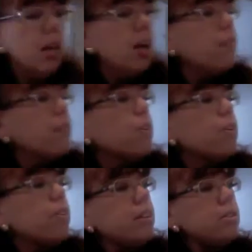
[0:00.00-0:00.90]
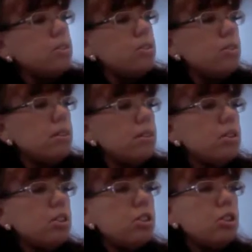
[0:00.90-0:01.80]
for these students
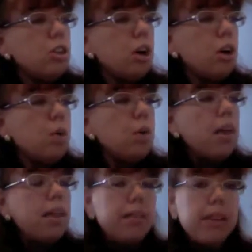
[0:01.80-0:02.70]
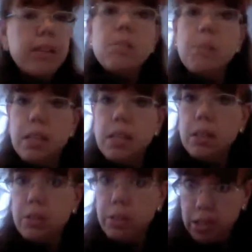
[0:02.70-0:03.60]
to show these
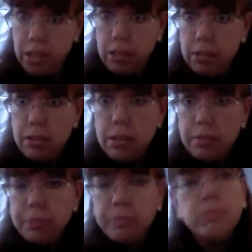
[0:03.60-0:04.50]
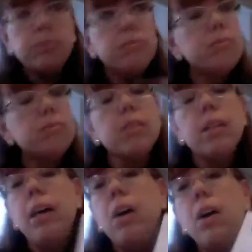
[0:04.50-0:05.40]
particular skills?
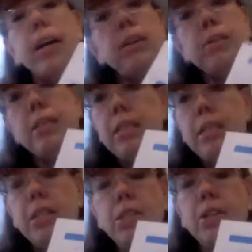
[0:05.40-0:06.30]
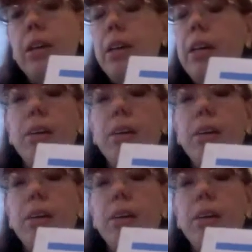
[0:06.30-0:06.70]
Now, I know as a teacher, you